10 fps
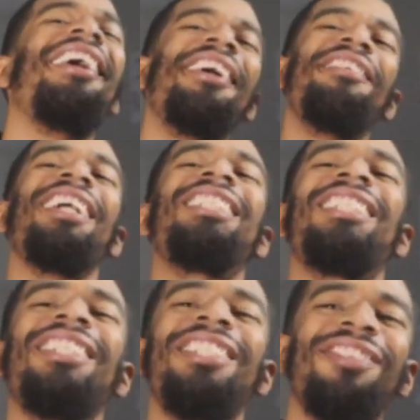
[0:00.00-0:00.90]
Make
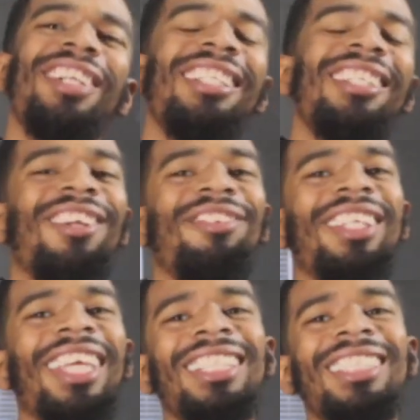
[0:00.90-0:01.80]
sure you ring the
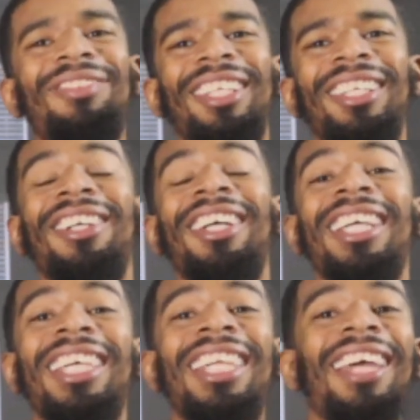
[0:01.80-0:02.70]
notification bell,
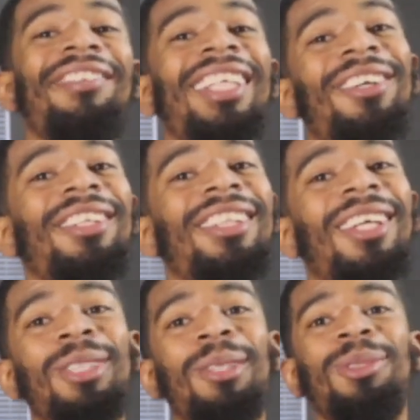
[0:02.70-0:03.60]
give that video a
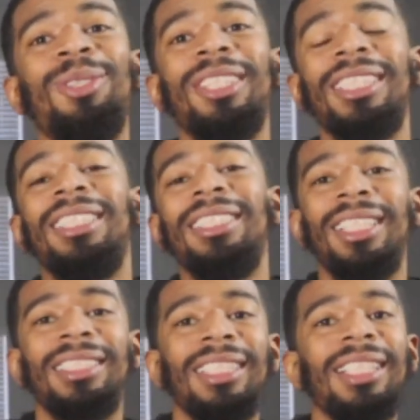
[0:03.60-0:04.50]
thumbs up so it gets
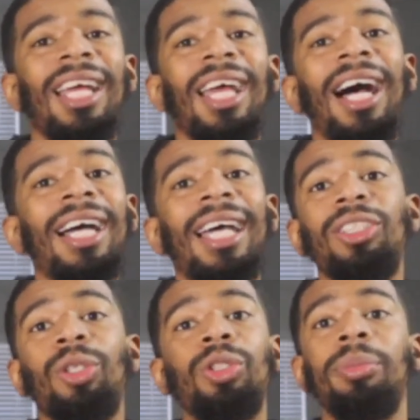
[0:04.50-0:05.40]
suggested. I got
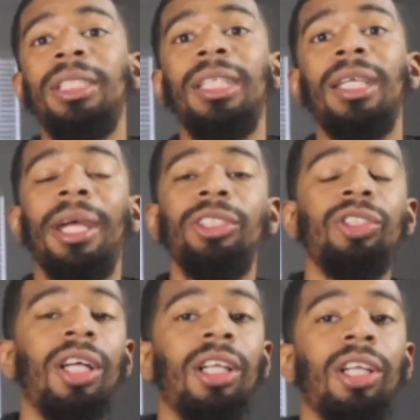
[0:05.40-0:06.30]
social media and
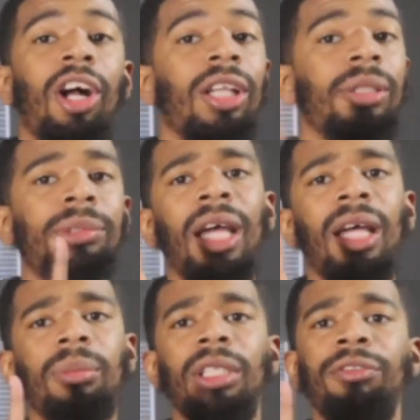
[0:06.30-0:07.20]
Patreon all up
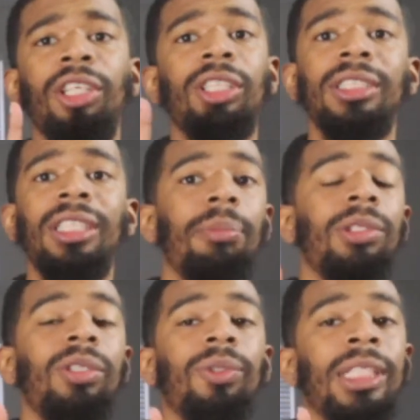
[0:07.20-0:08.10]
top. If there's a
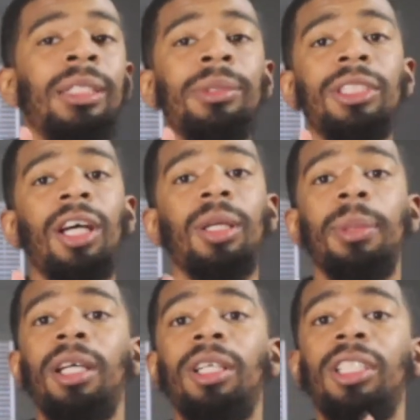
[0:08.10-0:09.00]
topic you want to hear me talk
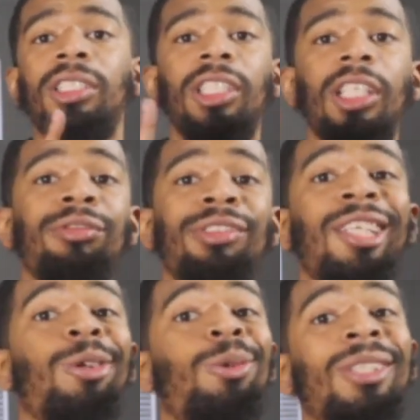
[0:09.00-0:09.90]
about, or there's a certain
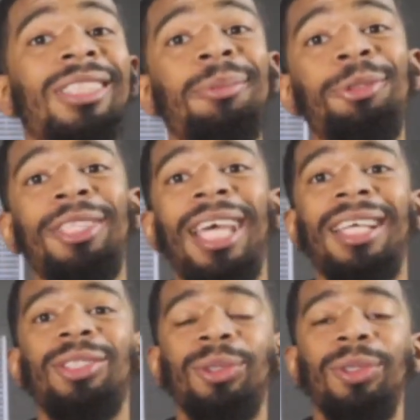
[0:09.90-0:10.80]
video you want to see me
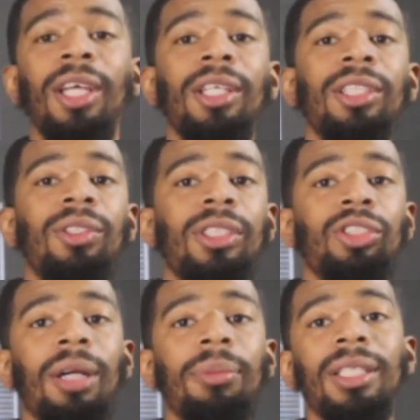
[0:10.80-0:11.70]
react to, you can
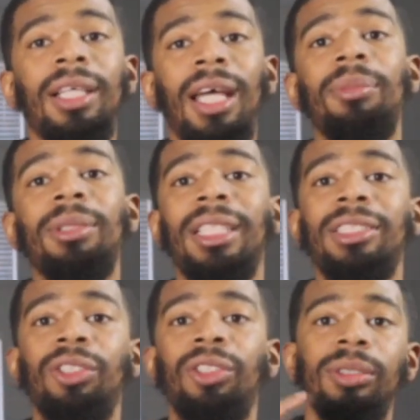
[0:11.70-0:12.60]
drop it in the comment
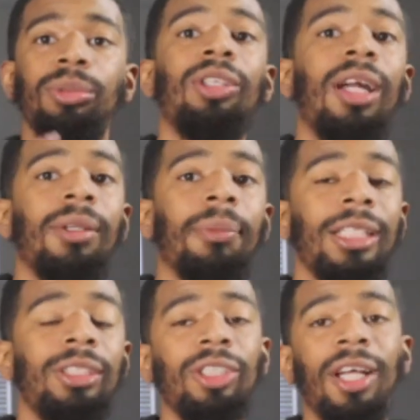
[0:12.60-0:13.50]
section or subscribe to
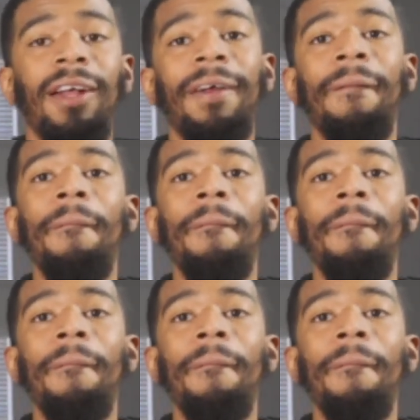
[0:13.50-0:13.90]
Patreon.